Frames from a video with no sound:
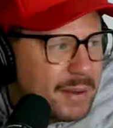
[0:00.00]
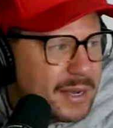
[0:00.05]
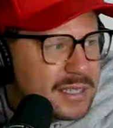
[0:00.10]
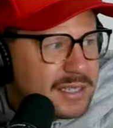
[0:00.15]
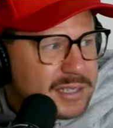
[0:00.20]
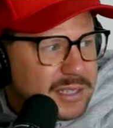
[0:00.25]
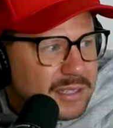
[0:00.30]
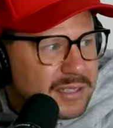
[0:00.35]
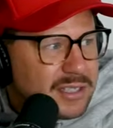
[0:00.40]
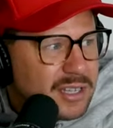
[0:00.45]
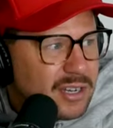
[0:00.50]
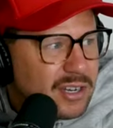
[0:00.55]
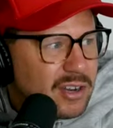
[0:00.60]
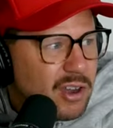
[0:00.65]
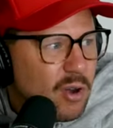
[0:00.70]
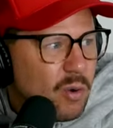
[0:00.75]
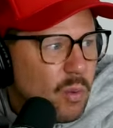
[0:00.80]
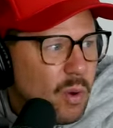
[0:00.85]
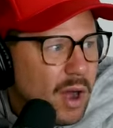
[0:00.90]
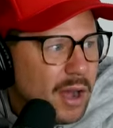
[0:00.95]
base that's going to
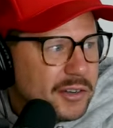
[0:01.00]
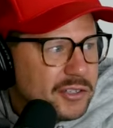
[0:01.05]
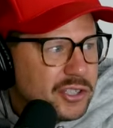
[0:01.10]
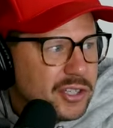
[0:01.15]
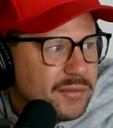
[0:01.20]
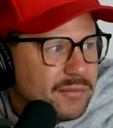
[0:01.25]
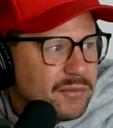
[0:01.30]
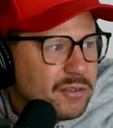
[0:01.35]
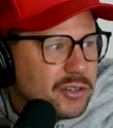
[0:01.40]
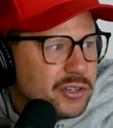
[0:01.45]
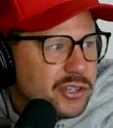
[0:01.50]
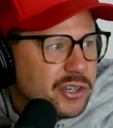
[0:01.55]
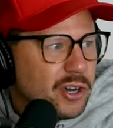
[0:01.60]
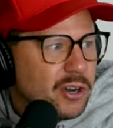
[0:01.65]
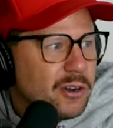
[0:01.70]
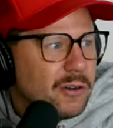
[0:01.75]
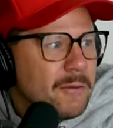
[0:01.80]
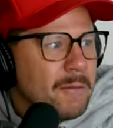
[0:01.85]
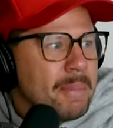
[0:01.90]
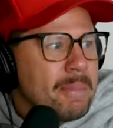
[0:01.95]
go watch it for
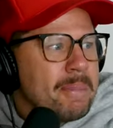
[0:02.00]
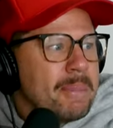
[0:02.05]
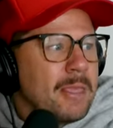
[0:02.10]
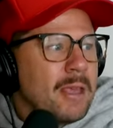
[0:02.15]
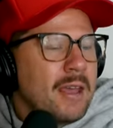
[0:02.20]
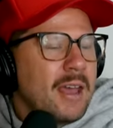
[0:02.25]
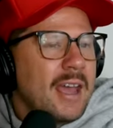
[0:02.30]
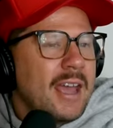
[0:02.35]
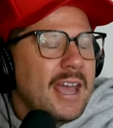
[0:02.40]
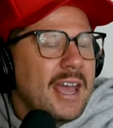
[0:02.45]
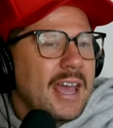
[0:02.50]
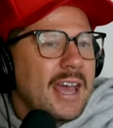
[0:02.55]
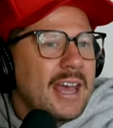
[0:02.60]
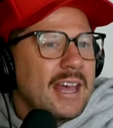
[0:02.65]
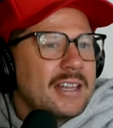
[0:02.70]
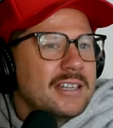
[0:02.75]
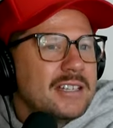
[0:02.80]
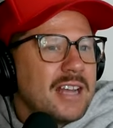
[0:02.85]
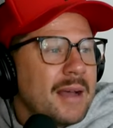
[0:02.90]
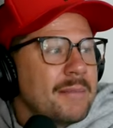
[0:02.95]
sure. Yeah.
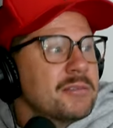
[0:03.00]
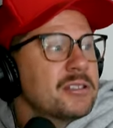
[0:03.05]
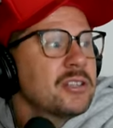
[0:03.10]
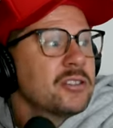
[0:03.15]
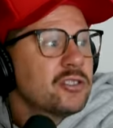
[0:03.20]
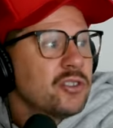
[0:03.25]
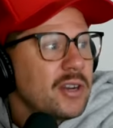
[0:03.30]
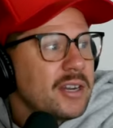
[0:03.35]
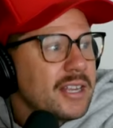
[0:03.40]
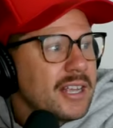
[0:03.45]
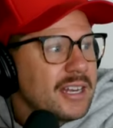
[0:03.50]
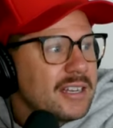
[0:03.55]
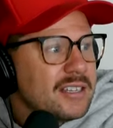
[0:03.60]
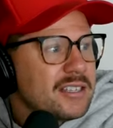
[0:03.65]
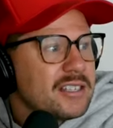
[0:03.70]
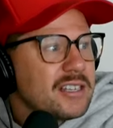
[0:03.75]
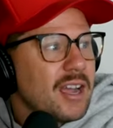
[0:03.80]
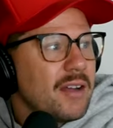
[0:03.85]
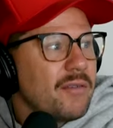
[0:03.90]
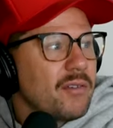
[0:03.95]
And I'm still trying to get
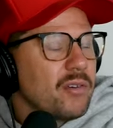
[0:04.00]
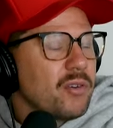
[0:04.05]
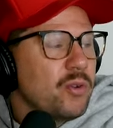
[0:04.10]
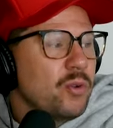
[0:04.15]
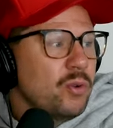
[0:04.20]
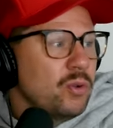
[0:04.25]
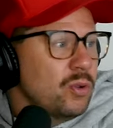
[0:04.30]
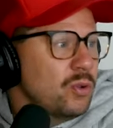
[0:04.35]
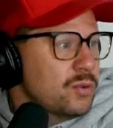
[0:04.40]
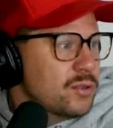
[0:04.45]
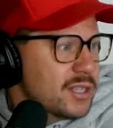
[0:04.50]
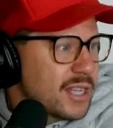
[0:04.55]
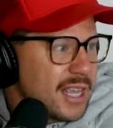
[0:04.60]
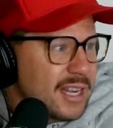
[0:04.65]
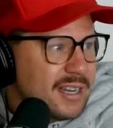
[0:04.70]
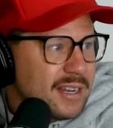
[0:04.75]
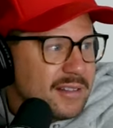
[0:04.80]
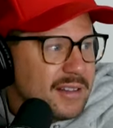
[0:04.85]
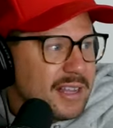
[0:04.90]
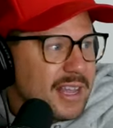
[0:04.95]
discovered. Hulu's
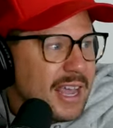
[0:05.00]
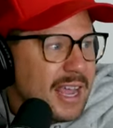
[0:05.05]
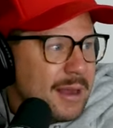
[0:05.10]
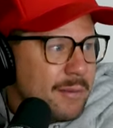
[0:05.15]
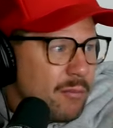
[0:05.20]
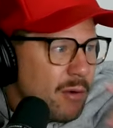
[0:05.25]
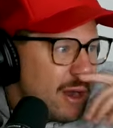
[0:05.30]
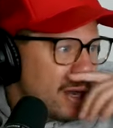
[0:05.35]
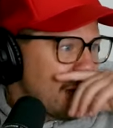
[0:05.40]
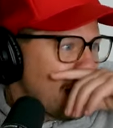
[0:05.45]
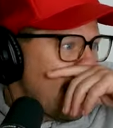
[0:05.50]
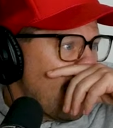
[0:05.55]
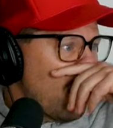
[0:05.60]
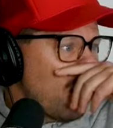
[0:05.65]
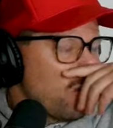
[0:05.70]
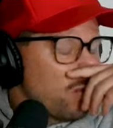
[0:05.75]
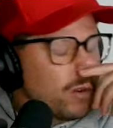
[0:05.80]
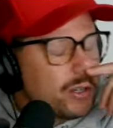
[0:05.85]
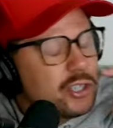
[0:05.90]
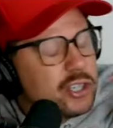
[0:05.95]
getting in the game right
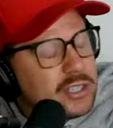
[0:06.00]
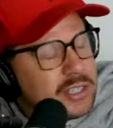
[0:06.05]
now, which